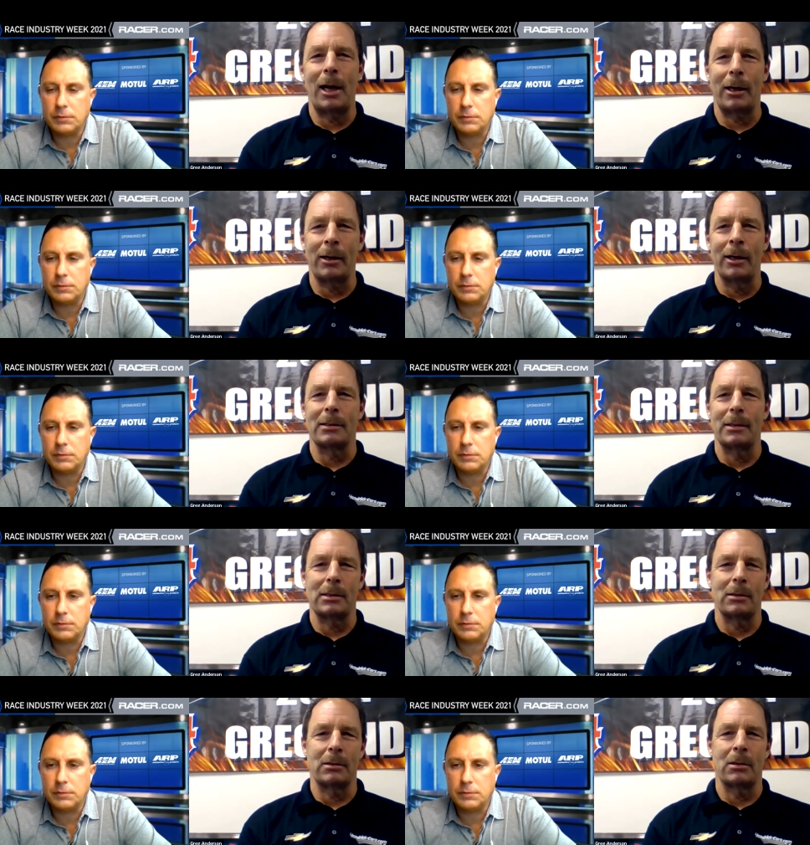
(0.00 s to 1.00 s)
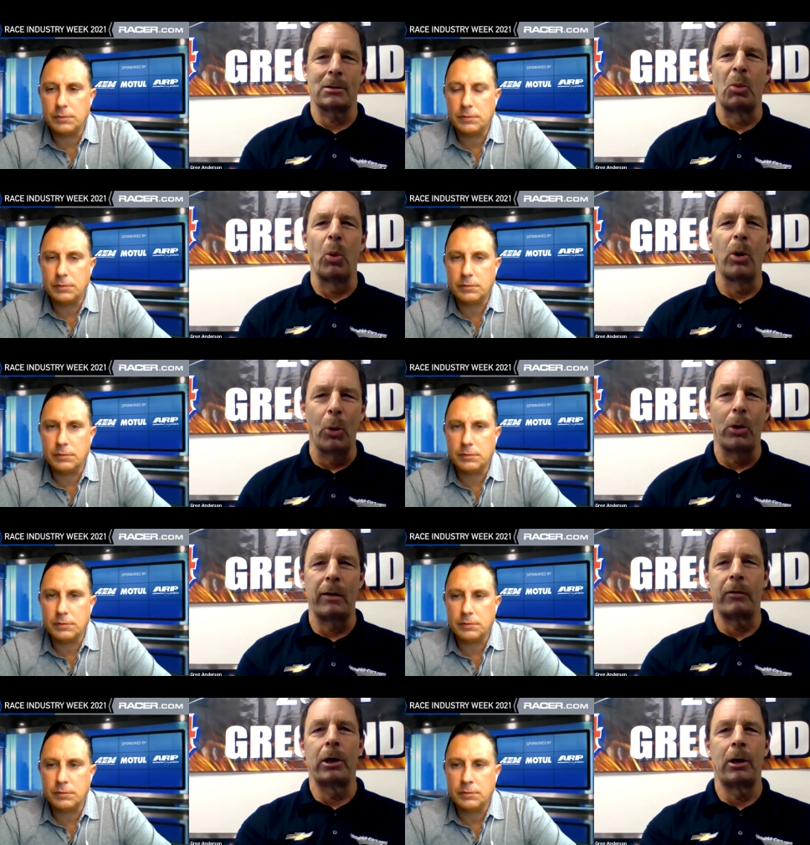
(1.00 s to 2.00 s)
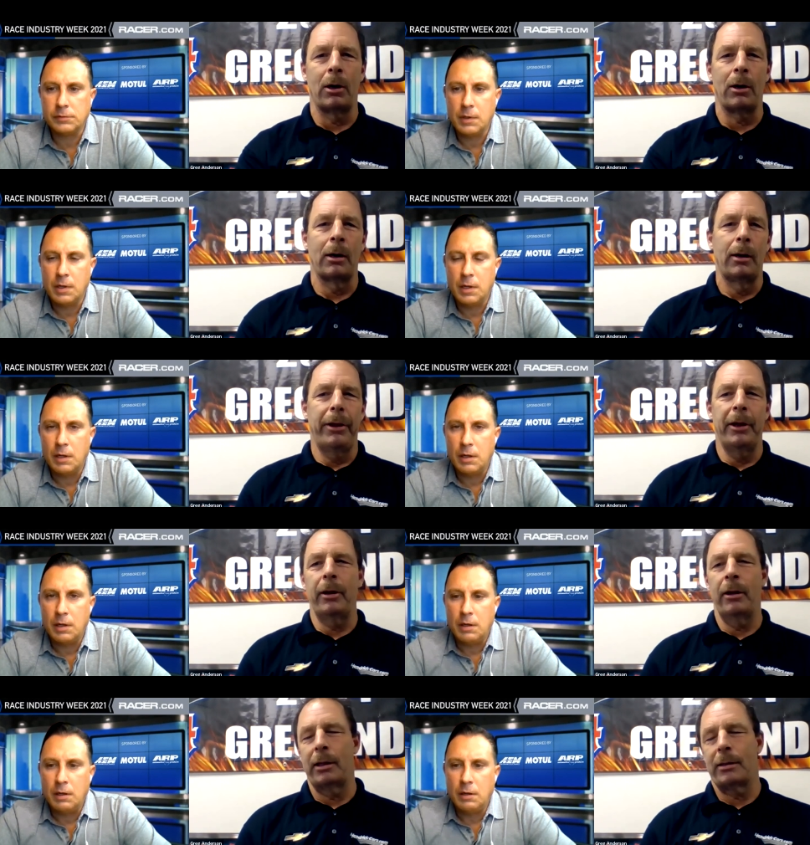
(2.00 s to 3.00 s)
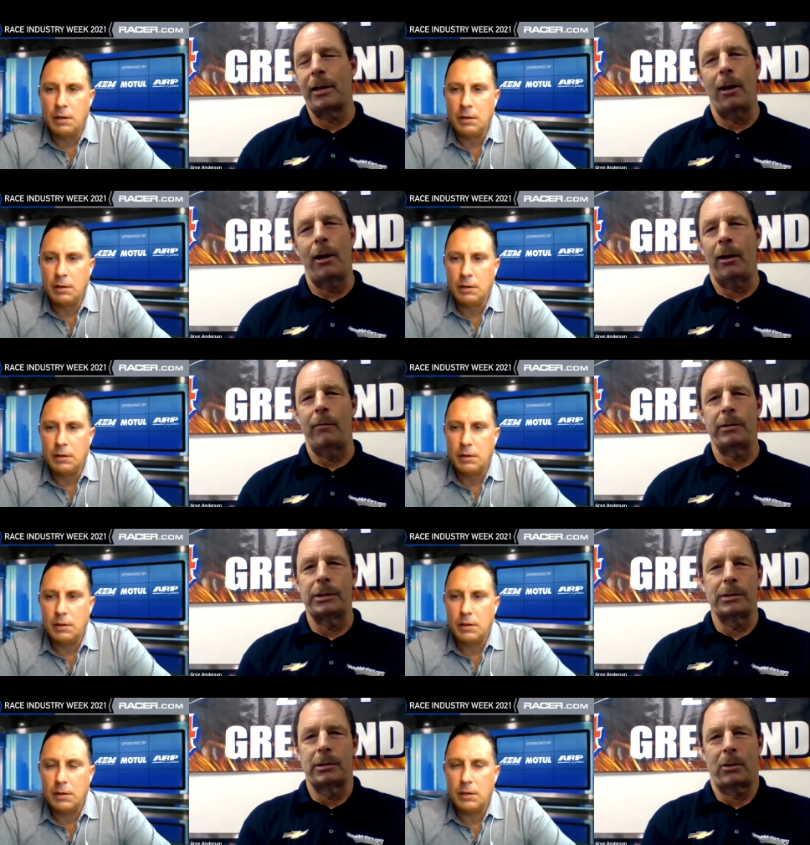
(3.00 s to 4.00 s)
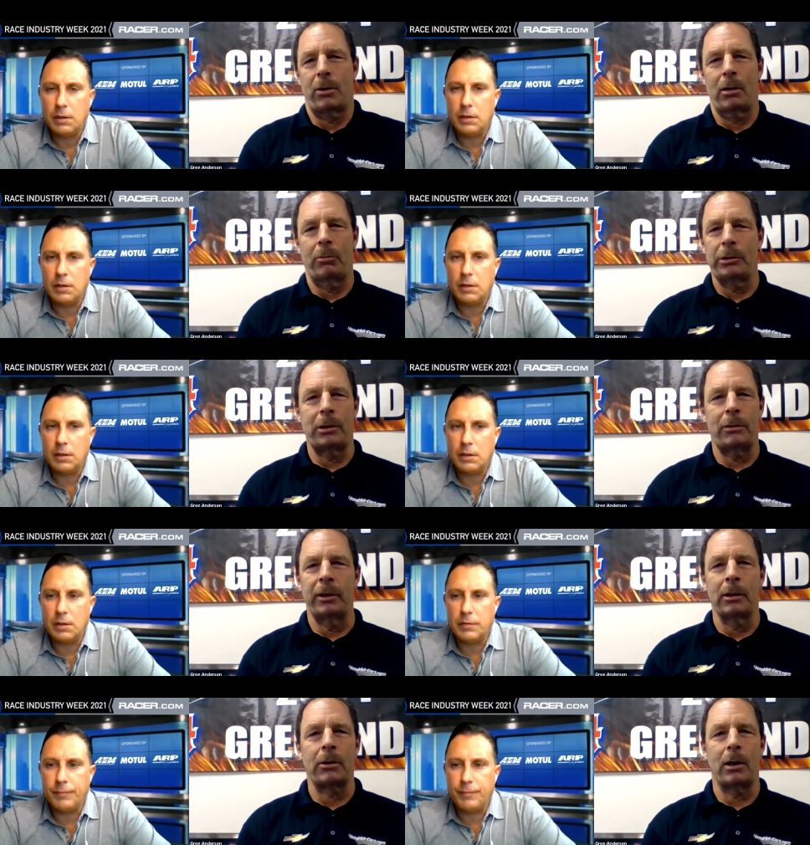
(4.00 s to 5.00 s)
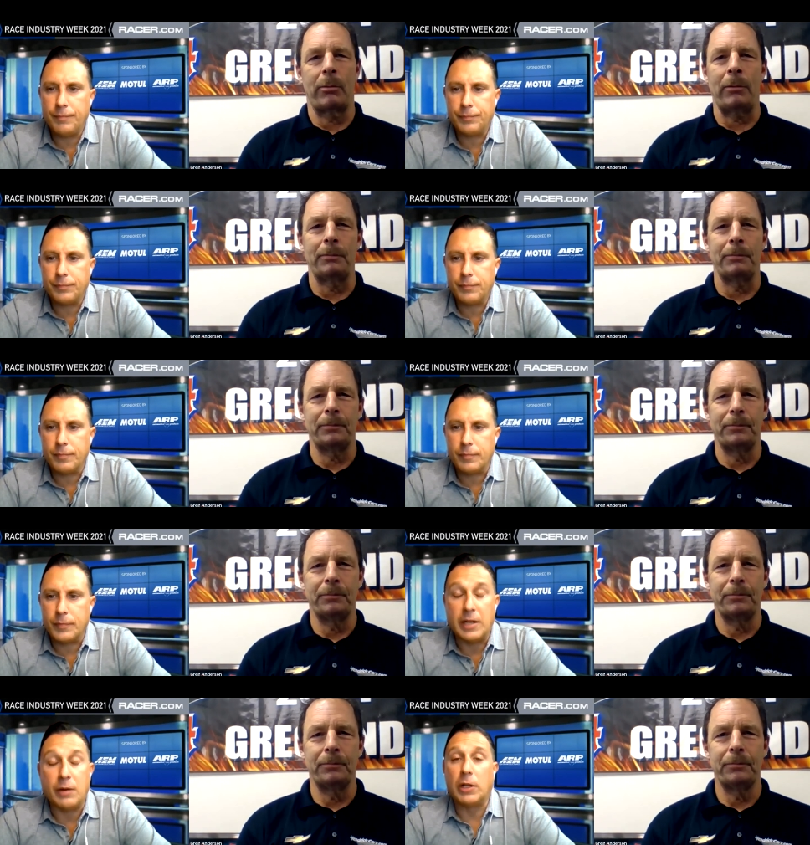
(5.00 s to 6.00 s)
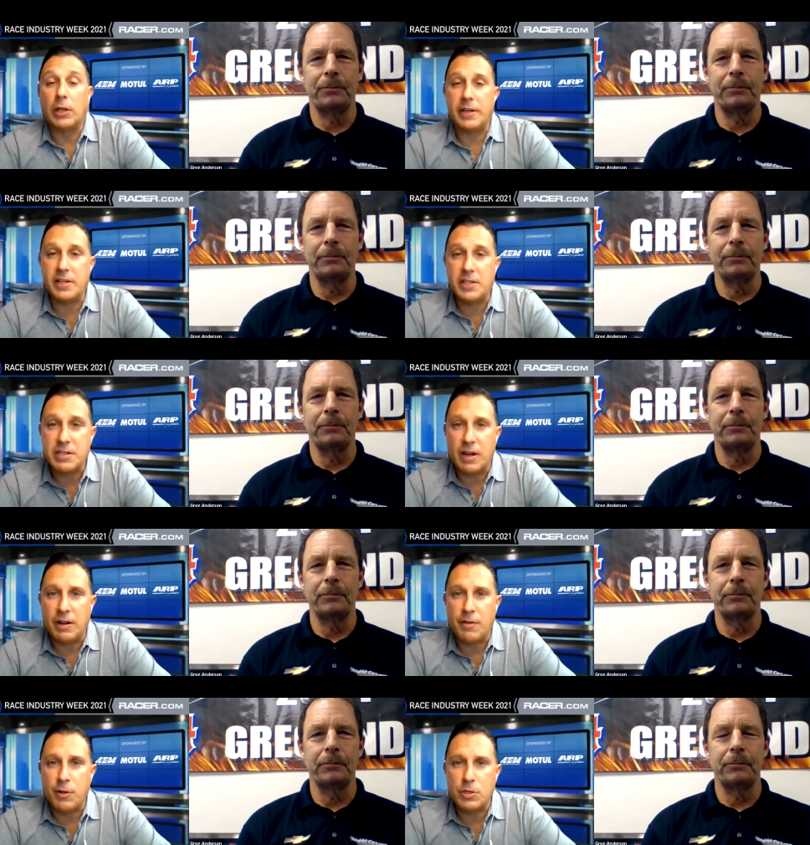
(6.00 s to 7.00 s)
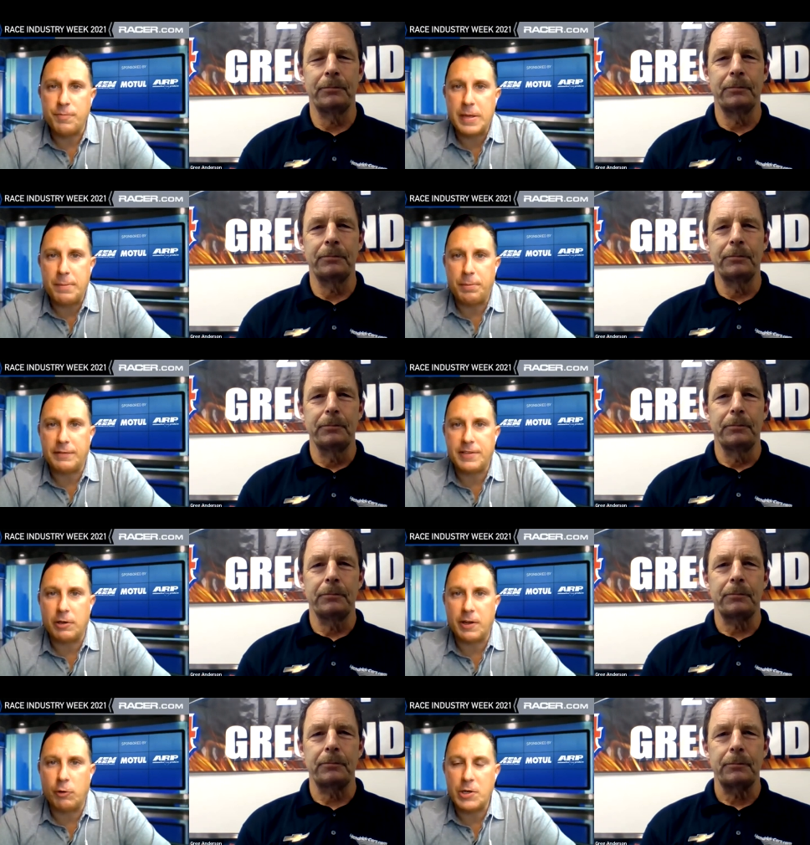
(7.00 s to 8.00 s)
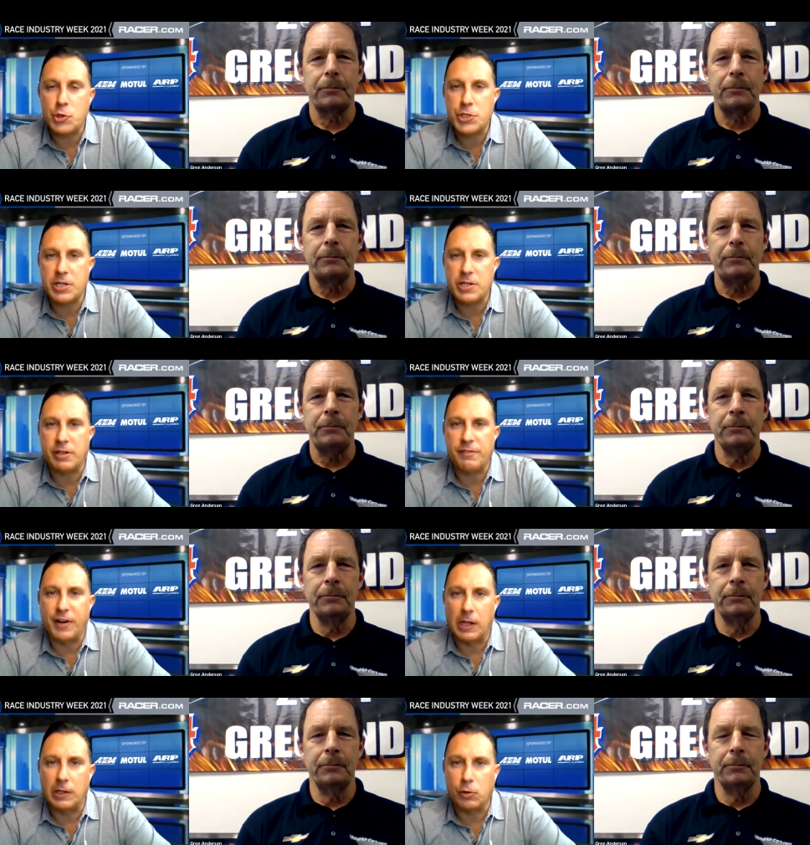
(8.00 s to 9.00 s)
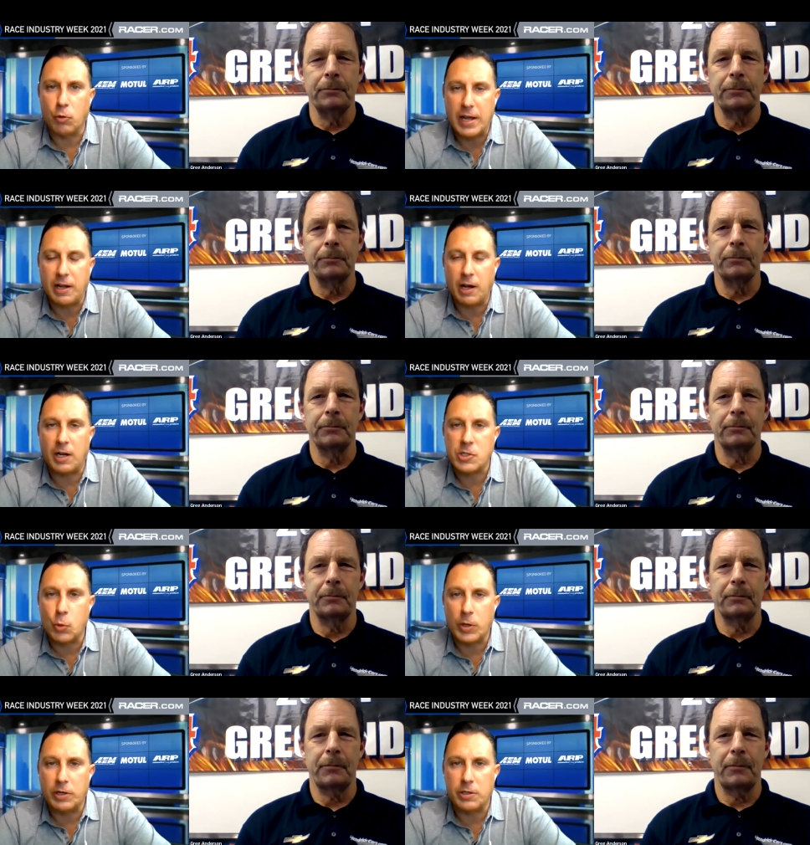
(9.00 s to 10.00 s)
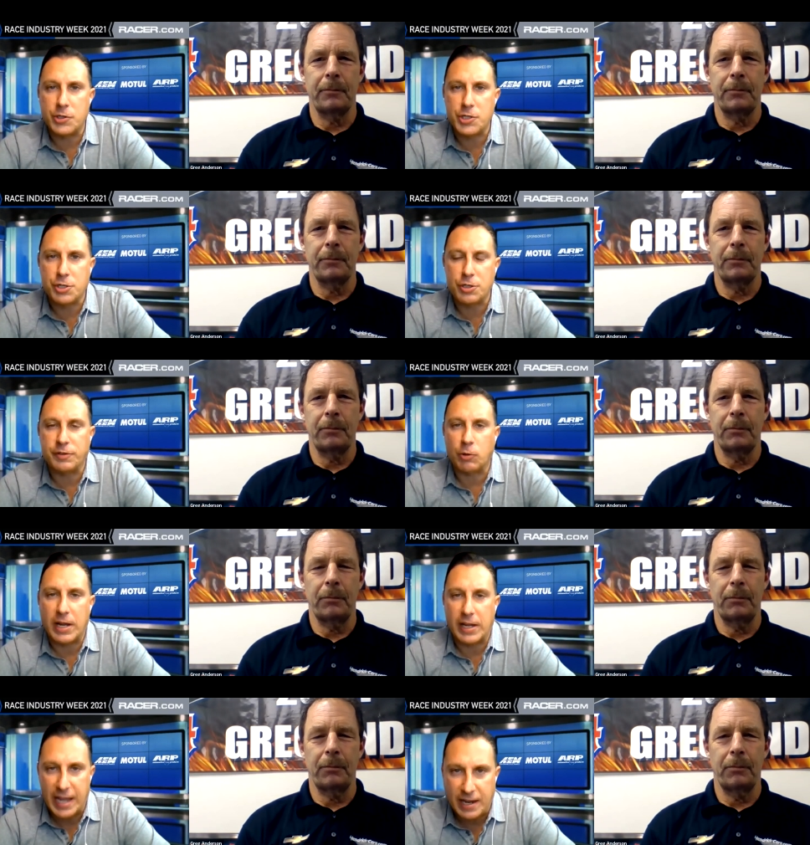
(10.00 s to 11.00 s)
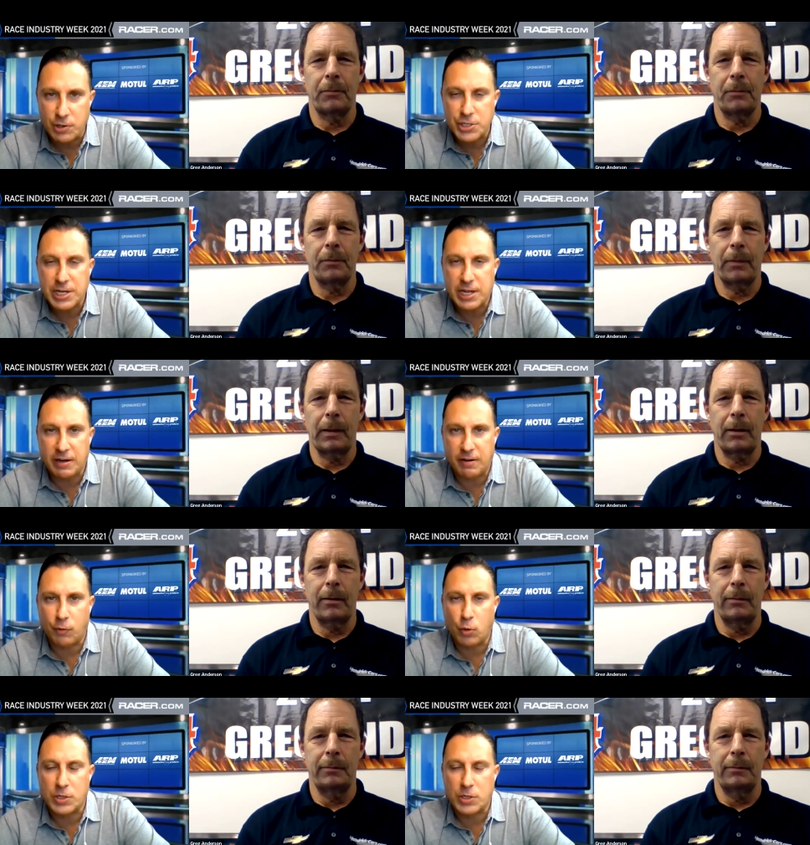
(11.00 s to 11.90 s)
Speaker 1: to stack against us. There, there's more and more every year, and, and the talent level is just incredible, Joe. Incredible.
Speaker 2: It, well, it is. And, and those people out there that are interested, you can follow Greg on Twitter. Just search for Greg Anderson and,